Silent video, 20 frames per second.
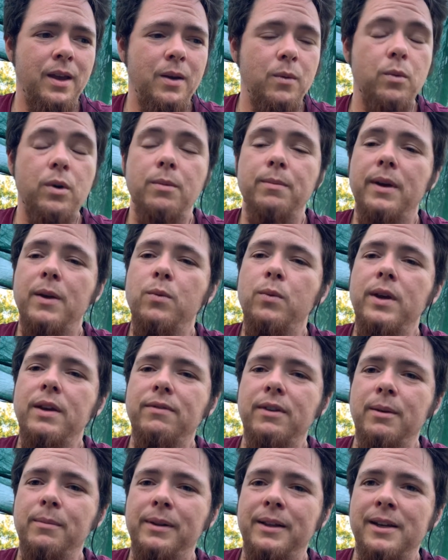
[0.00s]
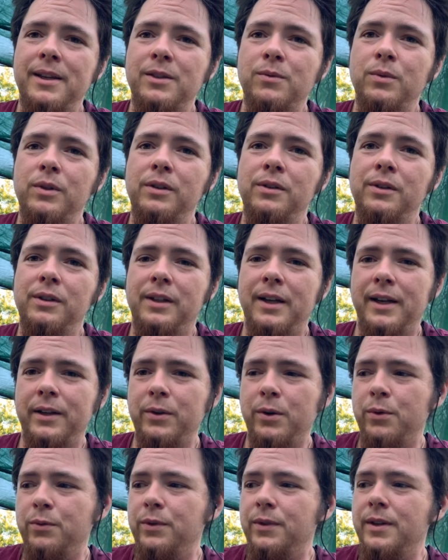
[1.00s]
what my weaving plans will look like
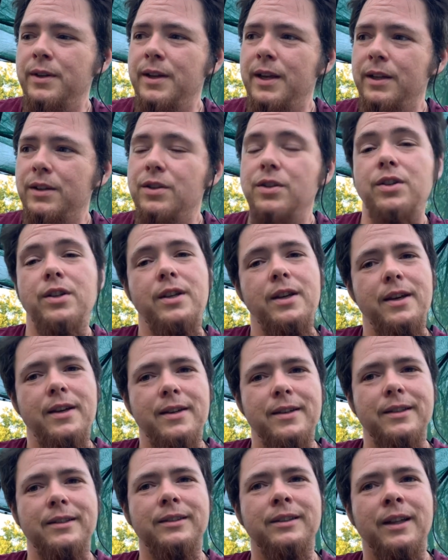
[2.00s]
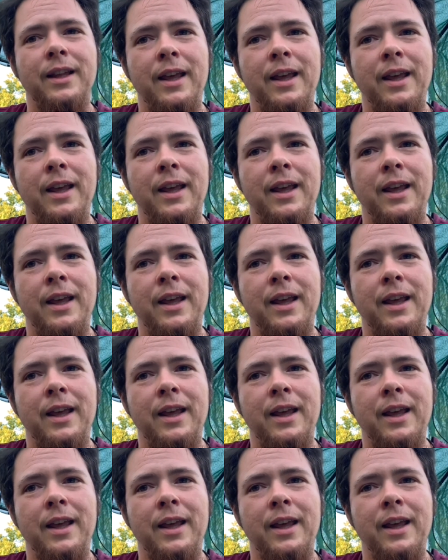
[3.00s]
over the next year.